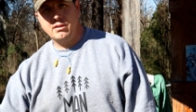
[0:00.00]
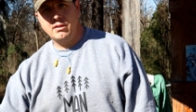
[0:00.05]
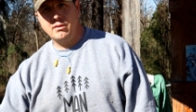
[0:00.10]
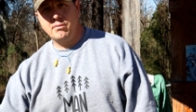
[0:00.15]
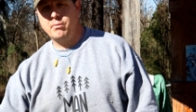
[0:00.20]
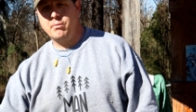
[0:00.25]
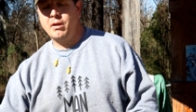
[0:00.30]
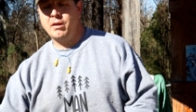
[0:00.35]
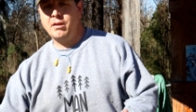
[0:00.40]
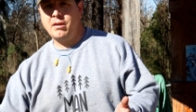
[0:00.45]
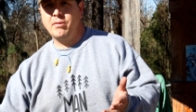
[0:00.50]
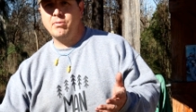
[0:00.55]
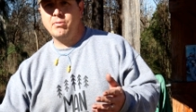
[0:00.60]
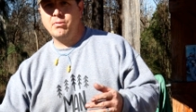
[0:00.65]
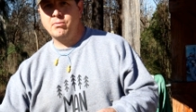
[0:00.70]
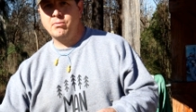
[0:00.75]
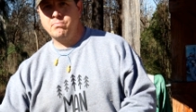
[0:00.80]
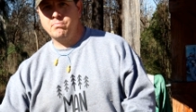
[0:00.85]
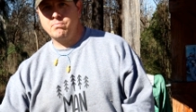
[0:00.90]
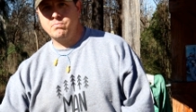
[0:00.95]

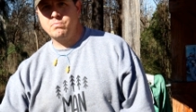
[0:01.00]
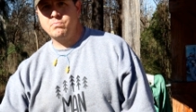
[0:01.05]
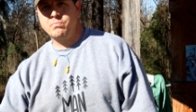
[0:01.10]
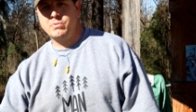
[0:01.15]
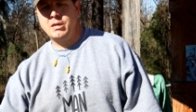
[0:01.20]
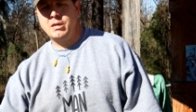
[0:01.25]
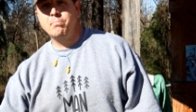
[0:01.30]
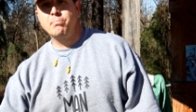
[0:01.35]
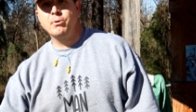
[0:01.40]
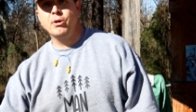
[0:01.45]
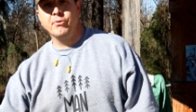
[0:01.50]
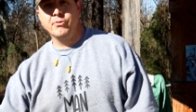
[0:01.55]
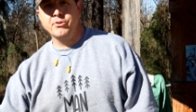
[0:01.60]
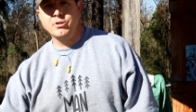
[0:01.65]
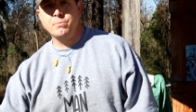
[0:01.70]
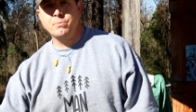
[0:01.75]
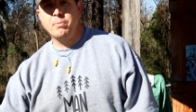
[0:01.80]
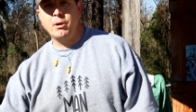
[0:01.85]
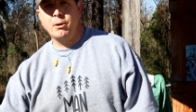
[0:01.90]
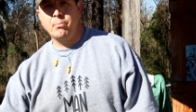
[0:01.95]
and keep building
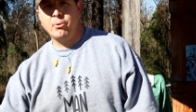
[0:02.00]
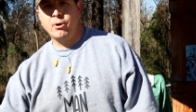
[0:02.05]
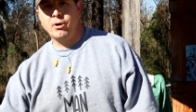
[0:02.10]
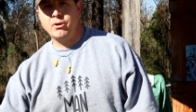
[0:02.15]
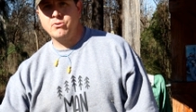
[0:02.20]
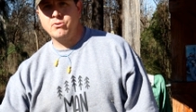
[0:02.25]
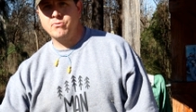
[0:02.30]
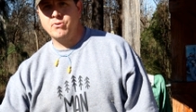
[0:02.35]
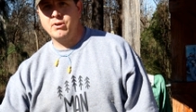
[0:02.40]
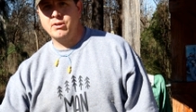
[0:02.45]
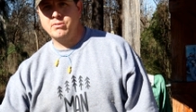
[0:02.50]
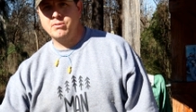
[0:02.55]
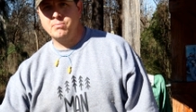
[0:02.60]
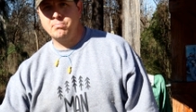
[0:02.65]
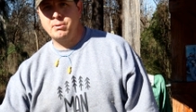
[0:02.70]
the spare parts, right?